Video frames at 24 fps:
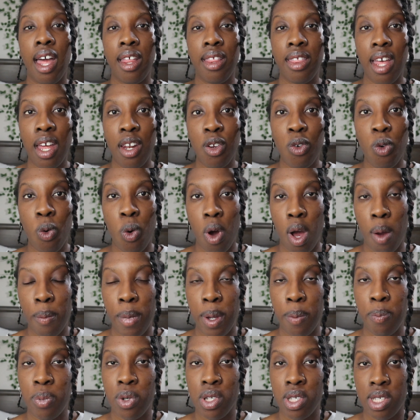And then
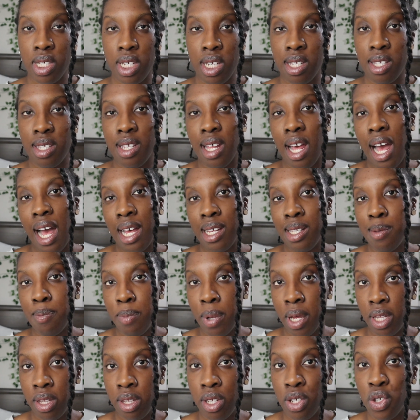Kwame proceeds to ask
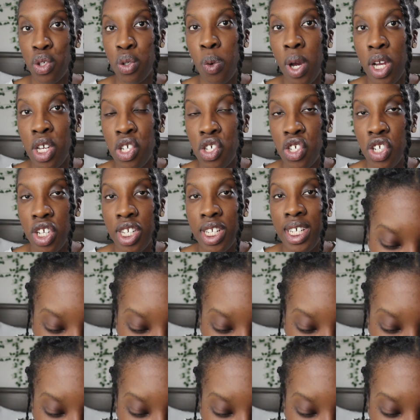Ben this question.